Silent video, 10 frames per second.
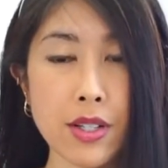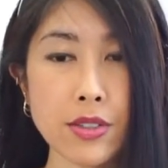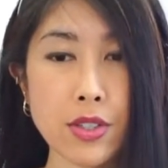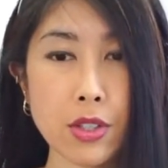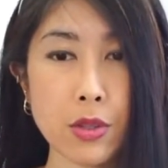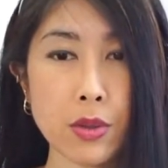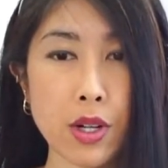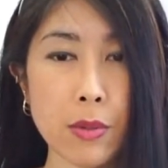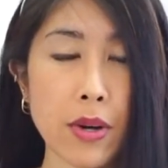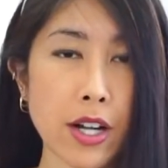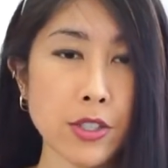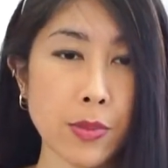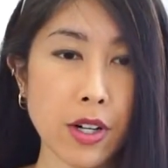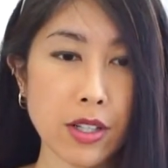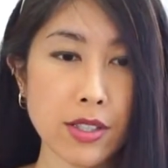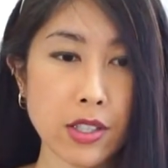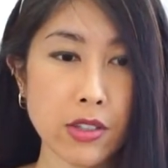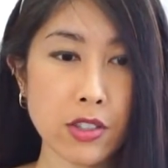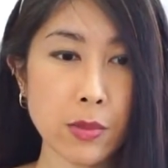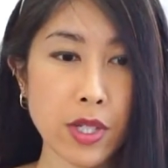So on Poshmark, it's
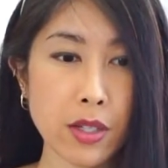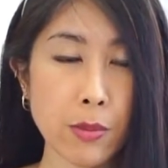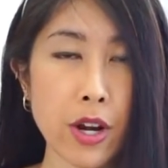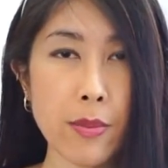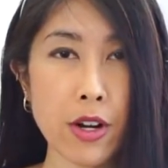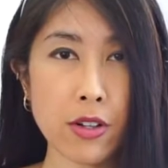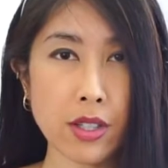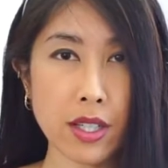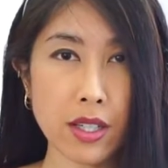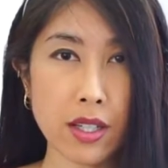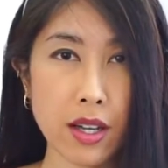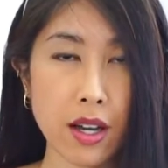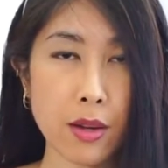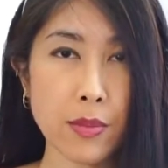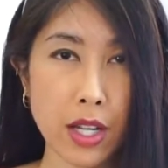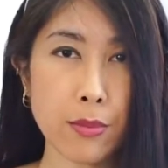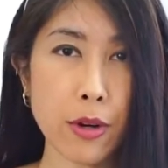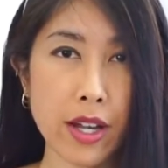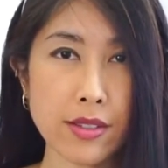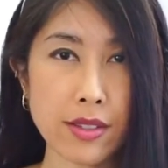going to be primarily name
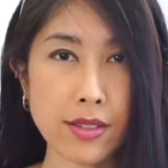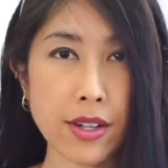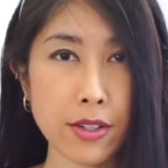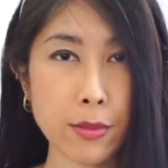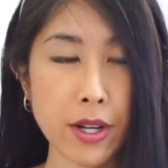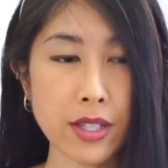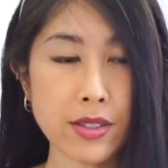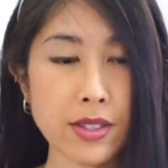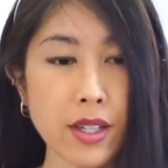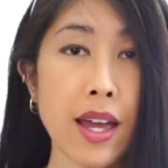brands, designer brands,